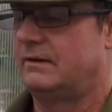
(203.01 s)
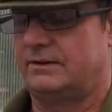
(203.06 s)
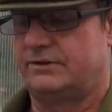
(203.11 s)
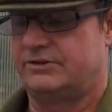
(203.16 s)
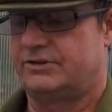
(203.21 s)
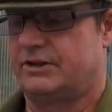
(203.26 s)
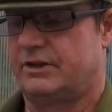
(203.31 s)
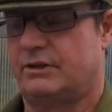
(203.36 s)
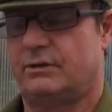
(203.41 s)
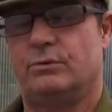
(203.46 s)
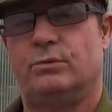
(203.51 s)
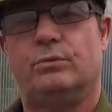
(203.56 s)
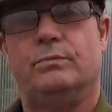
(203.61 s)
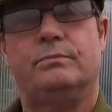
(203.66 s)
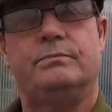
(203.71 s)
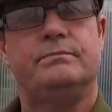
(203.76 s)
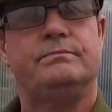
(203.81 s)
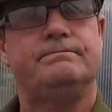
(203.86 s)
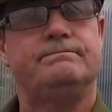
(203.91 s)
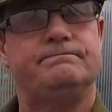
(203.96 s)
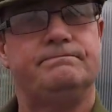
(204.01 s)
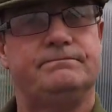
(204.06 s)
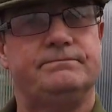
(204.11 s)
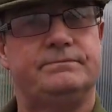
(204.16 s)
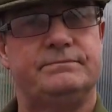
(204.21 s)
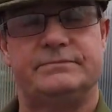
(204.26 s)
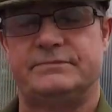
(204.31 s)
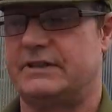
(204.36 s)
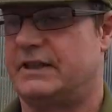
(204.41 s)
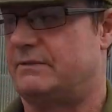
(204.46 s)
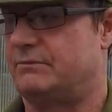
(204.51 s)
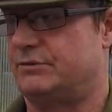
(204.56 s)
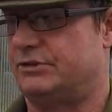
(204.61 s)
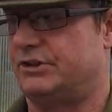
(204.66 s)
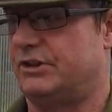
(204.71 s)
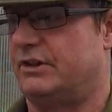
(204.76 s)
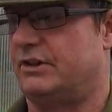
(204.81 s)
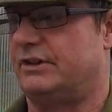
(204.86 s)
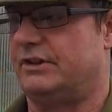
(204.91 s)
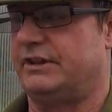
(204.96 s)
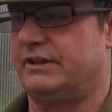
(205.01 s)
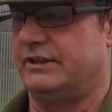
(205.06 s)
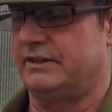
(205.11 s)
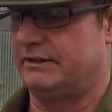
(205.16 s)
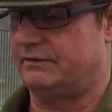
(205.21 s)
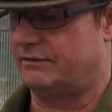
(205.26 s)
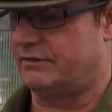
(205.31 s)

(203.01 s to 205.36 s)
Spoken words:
So that was the idea